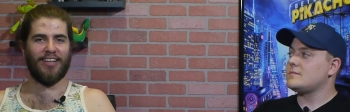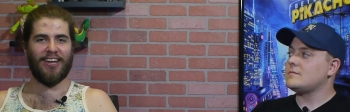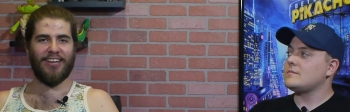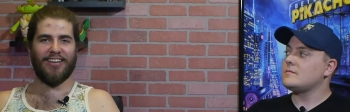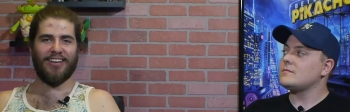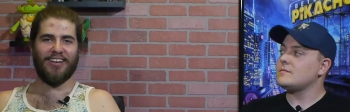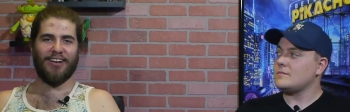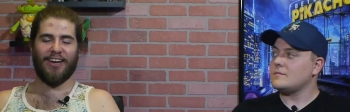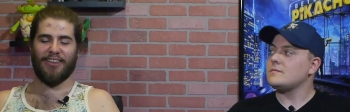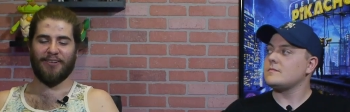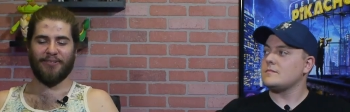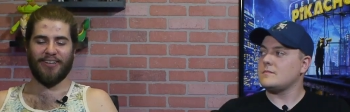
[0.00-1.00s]
Speaker 1: day,
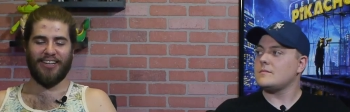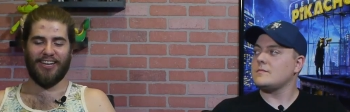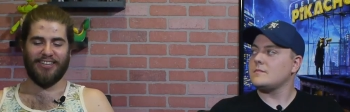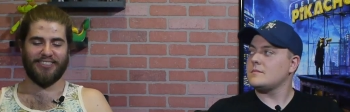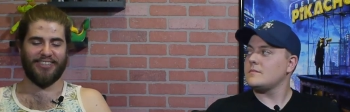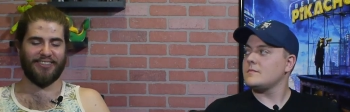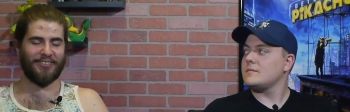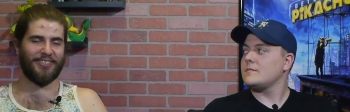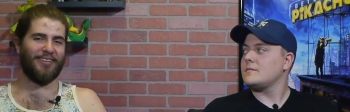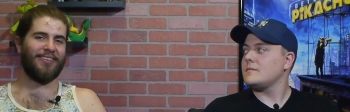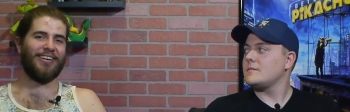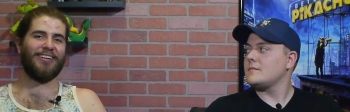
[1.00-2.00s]
and then realize that there's
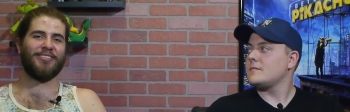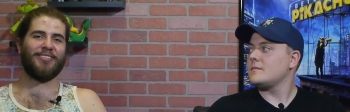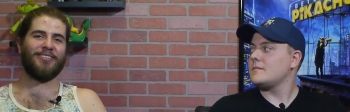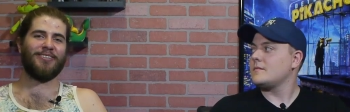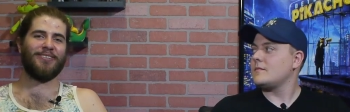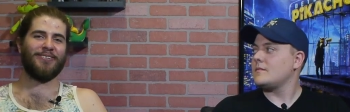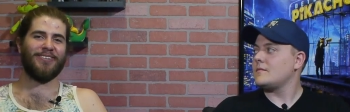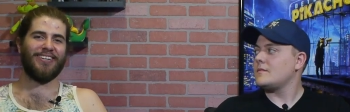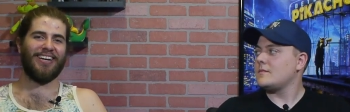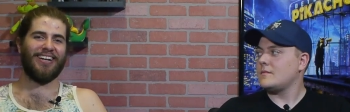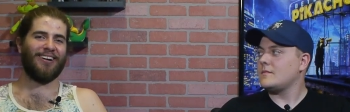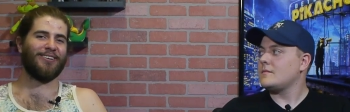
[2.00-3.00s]
nothing else to do,
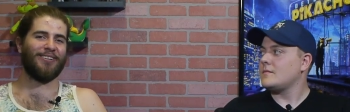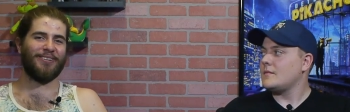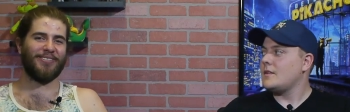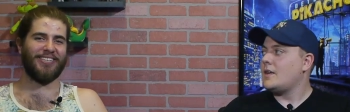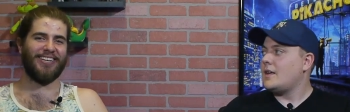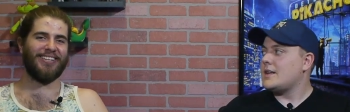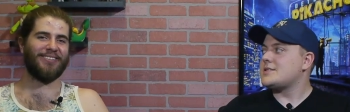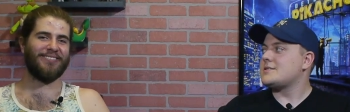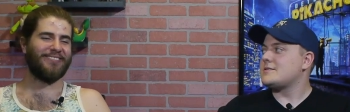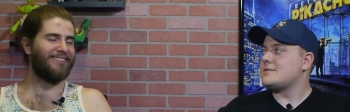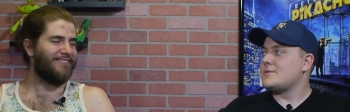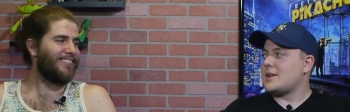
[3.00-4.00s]
and I'll close it. And,
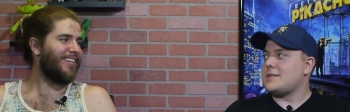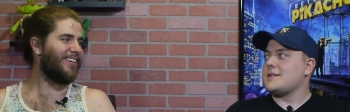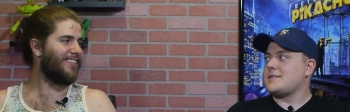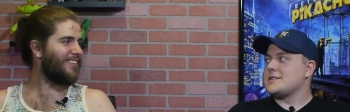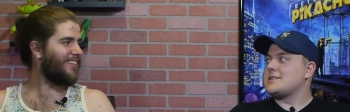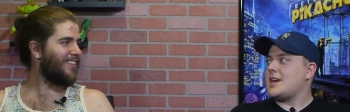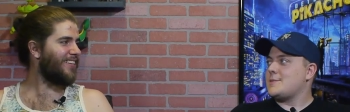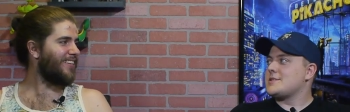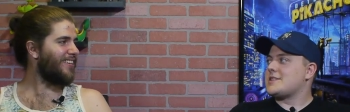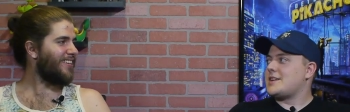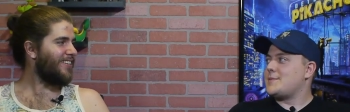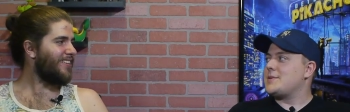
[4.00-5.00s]
That's
Speaker 2: what I think this game
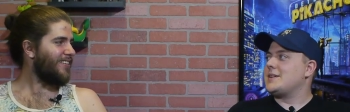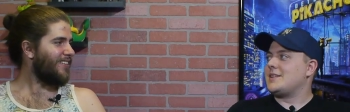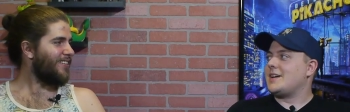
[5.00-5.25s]
is gonna be